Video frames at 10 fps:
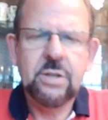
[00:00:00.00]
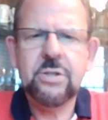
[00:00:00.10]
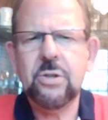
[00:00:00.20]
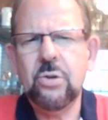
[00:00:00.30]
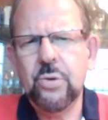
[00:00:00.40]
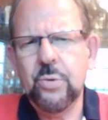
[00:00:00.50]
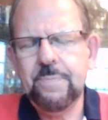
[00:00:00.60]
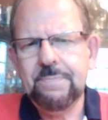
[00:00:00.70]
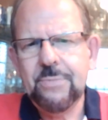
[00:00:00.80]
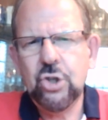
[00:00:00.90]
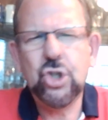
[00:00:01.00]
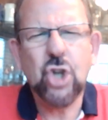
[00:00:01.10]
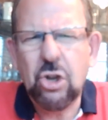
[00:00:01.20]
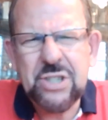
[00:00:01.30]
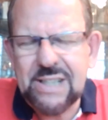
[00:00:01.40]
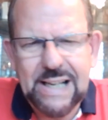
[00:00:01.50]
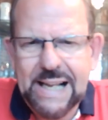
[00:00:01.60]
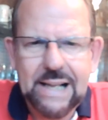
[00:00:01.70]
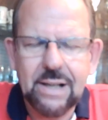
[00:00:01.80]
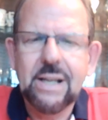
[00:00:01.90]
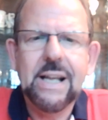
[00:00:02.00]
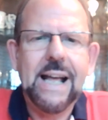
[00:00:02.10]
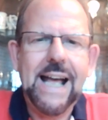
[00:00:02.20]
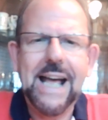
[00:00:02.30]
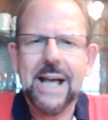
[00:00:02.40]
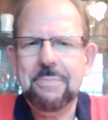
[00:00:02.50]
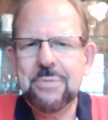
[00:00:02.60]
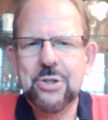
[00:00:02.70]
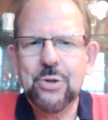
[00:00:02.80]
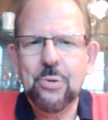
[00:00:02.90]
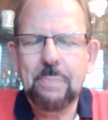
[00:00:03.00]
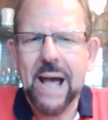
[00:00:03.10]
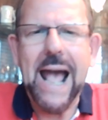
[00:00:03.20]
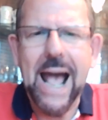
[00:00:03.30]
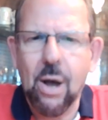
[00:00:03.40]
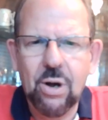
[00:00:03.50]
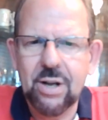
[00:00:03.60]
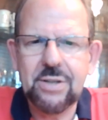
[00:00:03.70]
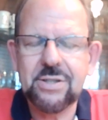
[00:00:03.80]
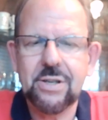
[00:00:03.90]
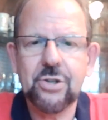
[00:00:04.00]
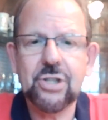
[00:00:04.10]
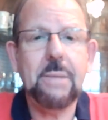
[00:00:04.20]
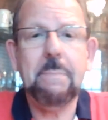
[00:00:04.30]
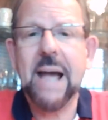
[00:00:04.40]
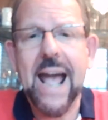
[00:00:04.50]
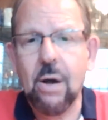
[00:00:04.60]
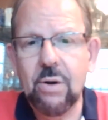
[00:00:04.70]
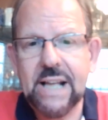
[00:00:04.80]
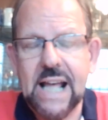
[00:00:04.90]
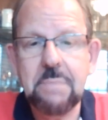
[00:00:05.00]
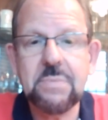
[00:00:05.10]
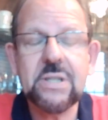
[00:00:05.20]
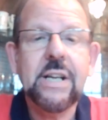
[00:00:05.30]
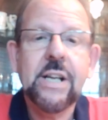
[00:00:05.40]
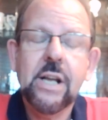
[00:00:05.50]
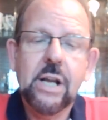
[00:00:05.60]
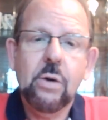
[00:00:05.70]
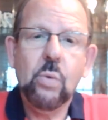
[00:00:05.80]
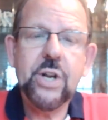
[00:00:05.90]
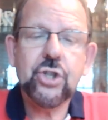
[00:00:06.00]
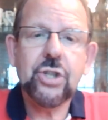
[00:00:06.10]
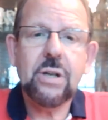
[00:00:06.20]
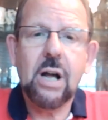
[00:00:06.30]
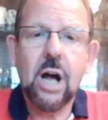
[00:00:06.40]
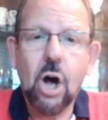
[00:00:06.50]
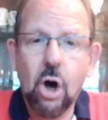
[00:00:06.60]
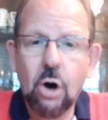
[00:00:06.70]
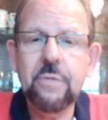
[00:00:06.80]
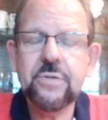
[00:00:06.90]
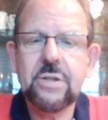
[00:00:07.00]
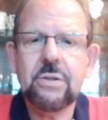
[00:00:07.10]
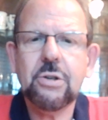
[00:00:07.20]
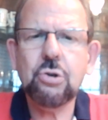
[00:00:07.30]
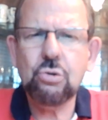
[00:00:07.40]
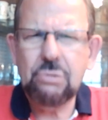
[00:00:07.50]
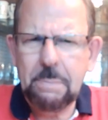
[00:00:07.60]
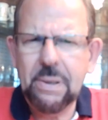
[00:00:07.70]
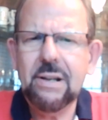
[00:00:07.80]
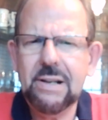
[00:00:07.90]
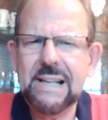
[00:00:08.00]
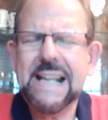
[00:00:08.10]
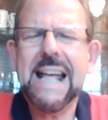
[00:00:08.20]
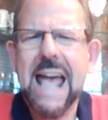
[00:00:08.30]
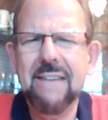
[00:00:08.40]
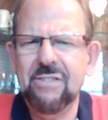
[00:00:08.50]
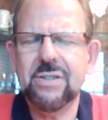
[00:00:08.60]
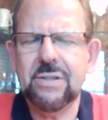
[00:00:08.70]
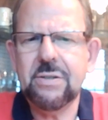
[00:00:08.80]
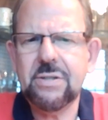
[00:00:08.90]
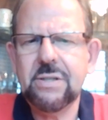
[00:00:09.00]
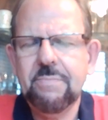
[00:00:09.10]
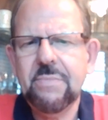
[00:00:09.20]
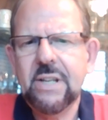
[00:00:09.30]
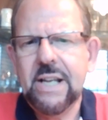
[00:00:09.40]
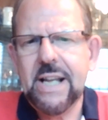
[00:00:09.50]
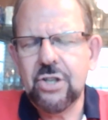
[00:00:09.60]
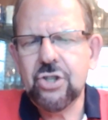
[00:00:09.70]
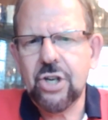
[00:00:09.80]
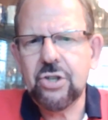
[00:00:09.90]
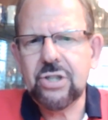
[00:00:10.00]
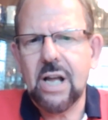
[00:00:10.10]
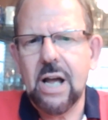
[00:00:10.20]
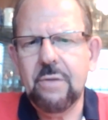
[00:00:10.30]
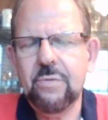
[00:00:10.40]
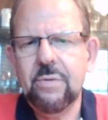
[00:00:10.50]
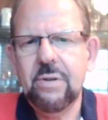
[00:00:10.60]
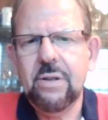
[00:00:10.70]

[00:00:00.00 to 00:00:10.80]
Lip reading: to jostling, to power assertion and power games, which are often cripplingly evident in church life.